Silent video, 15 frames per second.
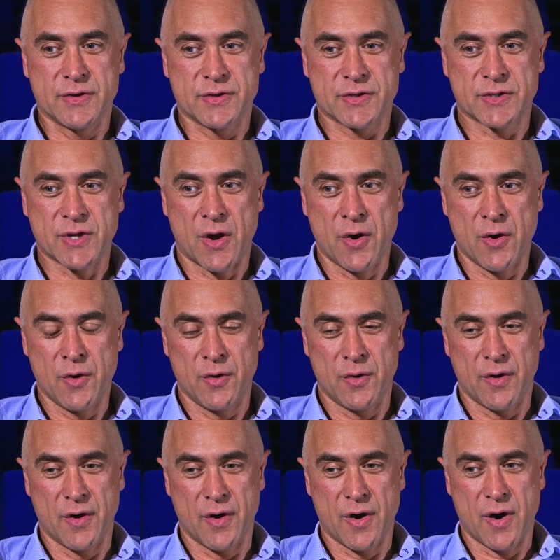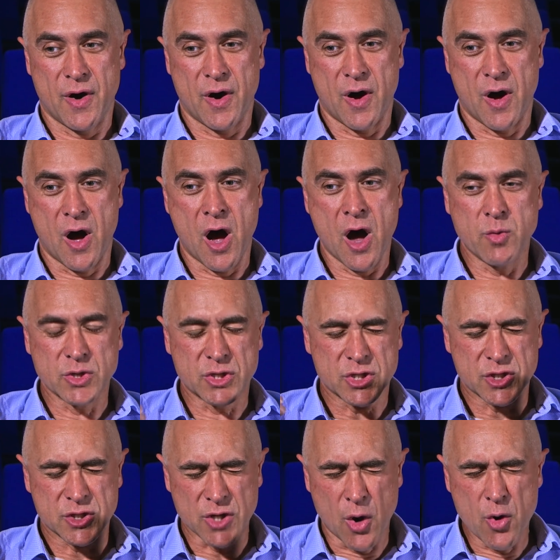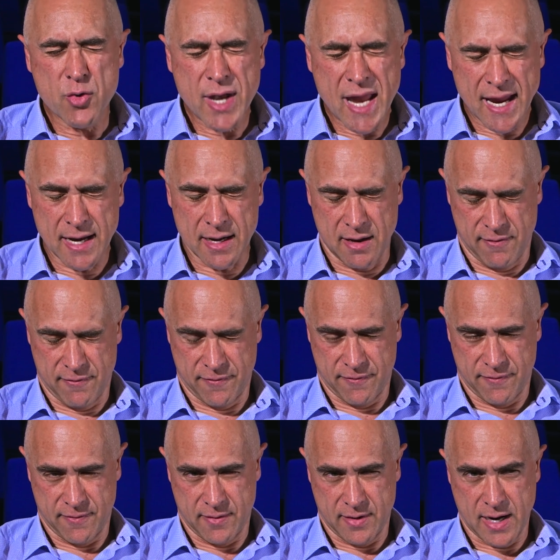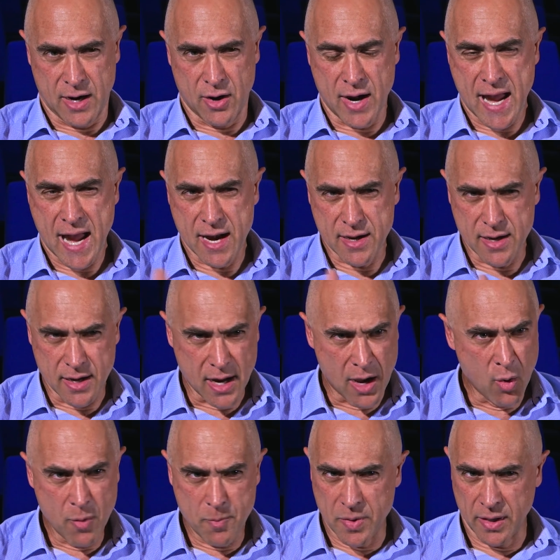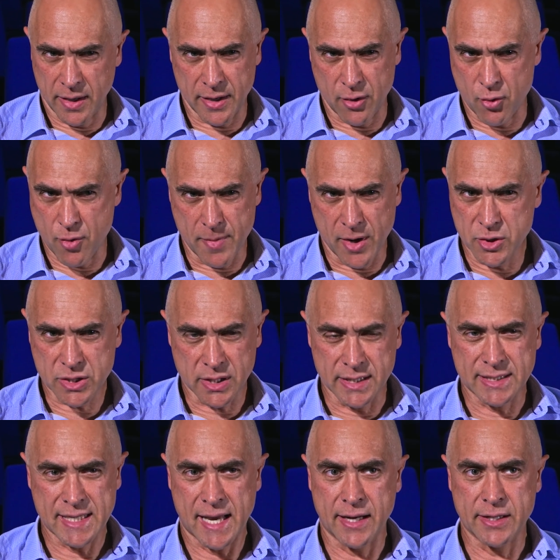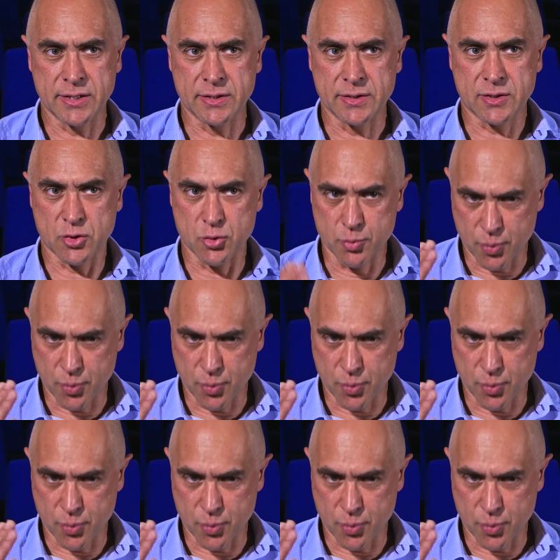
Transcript: So I was so negative and I had no ability or emotional intelligence to